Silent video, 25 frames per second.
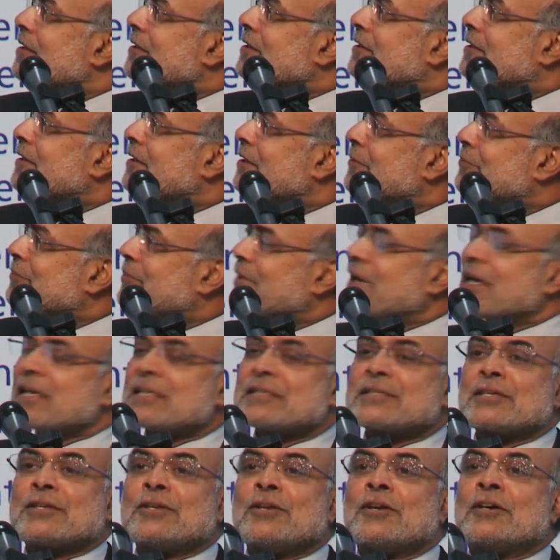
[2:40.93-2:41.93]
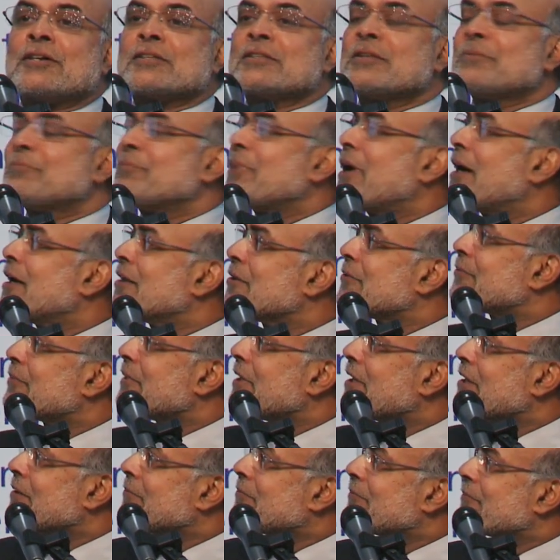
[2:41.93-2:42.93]
There breaks along the
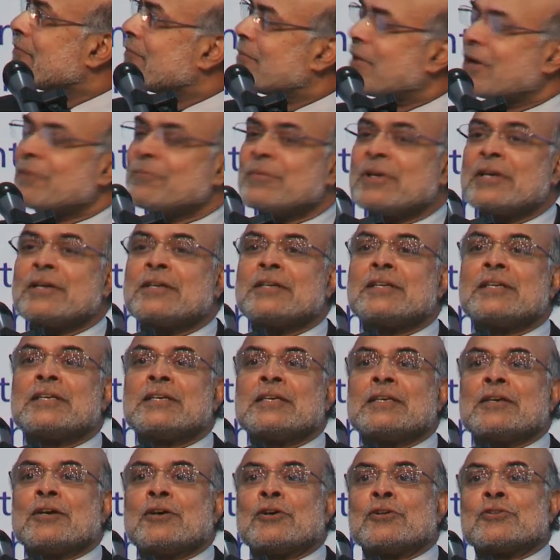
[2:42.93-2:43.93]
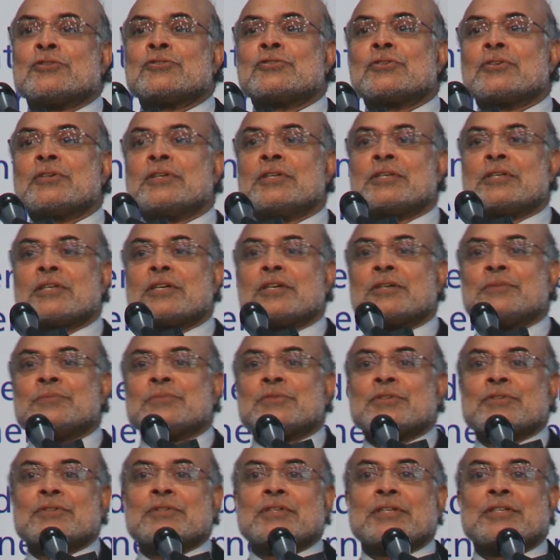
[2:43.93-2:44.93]
pathway, primarily also in
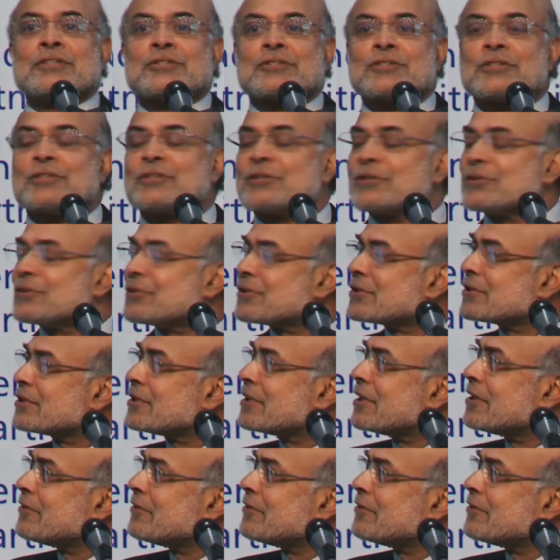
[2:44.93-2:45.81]
terms of the institutional